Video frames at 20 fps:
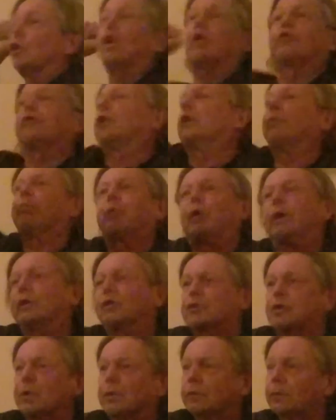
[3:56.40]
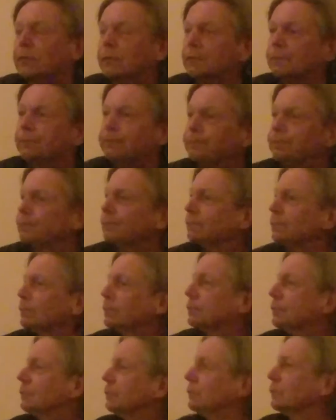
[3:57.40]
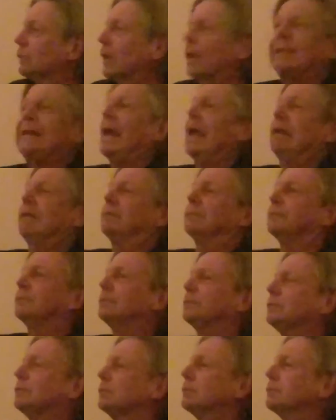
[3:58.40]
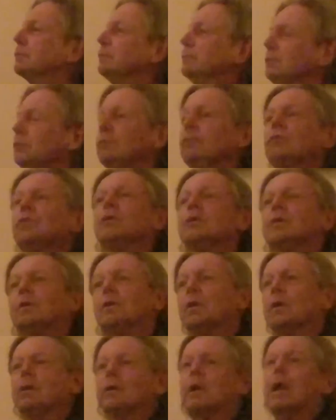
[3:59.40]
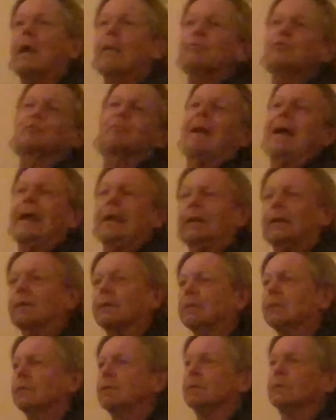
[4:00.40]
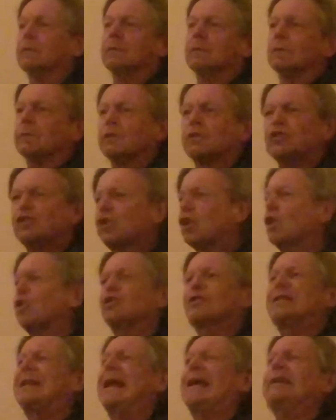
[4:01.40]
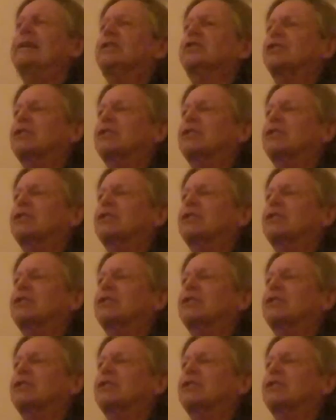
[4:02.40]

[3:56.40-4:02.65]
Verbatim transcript: it over the bridge. Yeah, like that. In the river. In the river. Comes back. She goes, now you're